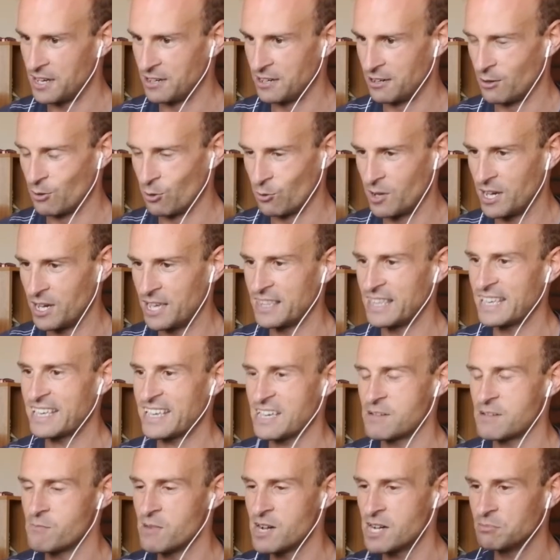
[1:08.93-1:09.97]
In other way, they
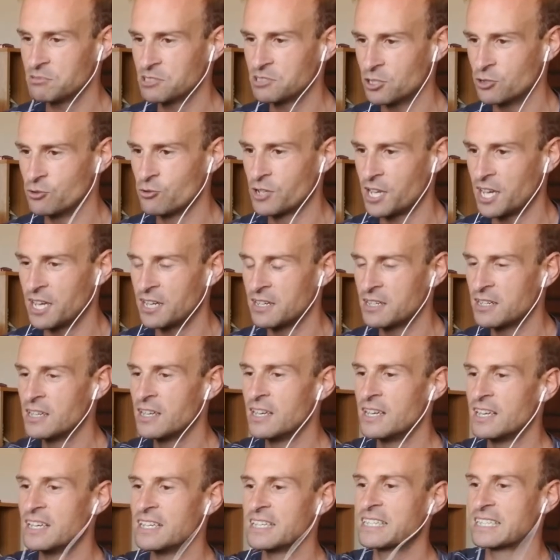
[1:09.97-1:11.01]
come up so you can
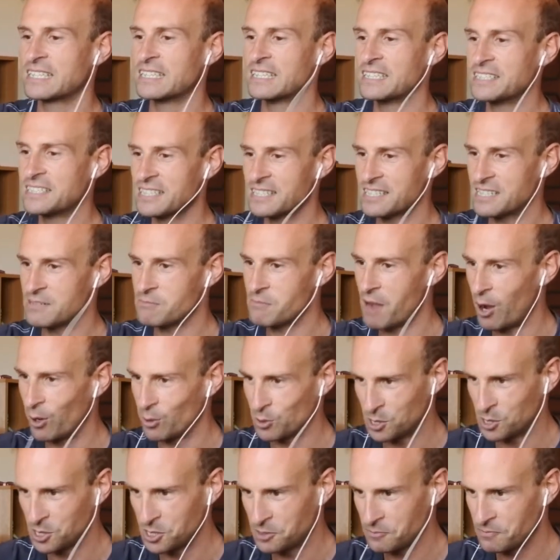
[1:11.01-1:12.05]
clear them
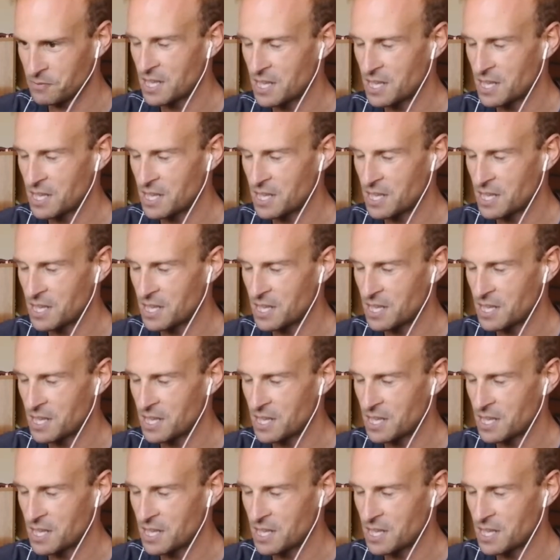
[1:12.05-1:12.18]
out.